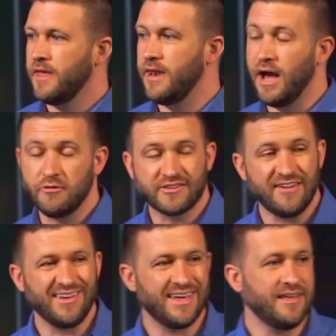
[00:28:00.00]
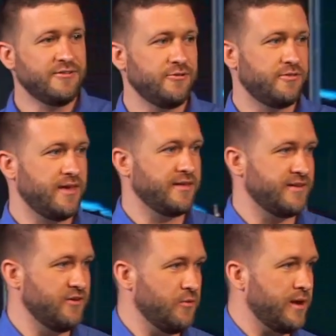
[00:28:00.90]
And I was giving in to things
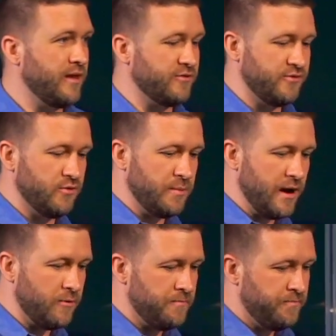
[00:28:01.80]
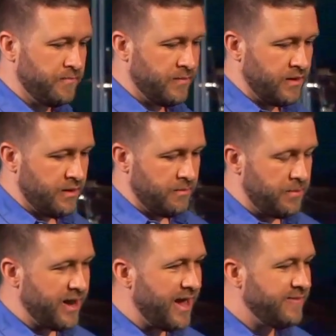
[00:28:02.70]
that nobody else knew about,
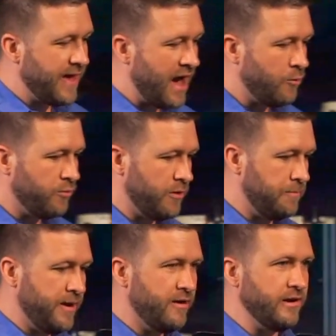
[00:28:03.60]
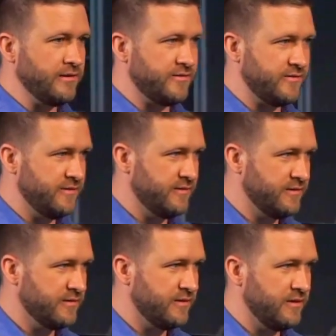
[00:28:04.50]
but I had the outward appearance
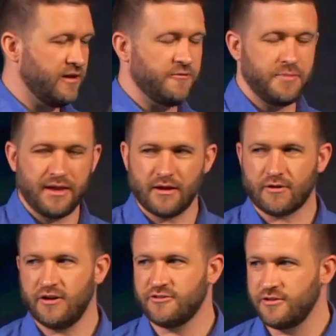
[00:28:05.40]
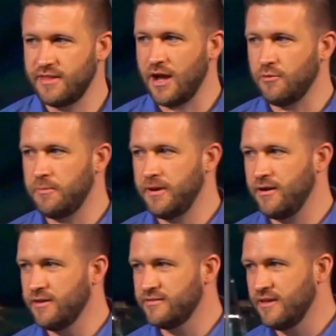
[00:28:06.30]
of being a Christian, the outward
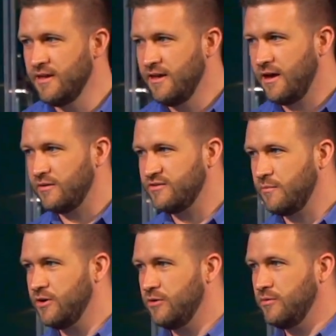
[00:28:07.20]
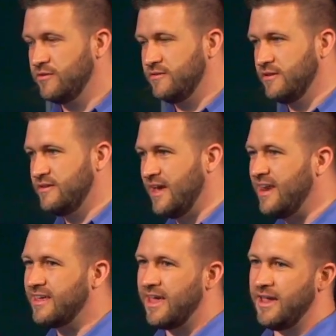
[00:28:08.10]
appearance of someone who is
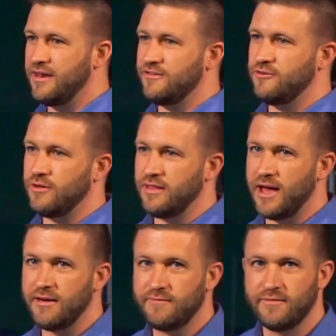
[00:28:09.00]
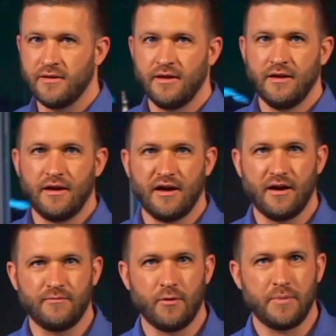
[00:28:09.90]
dedicated to a life
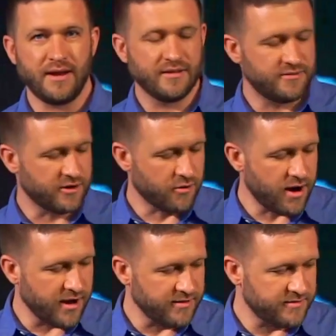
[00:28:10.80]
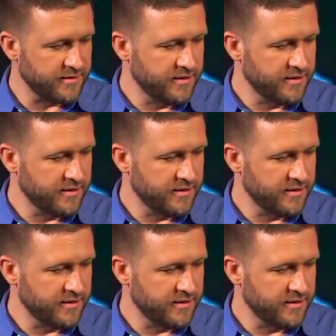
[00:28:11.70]
of obedience to Christ.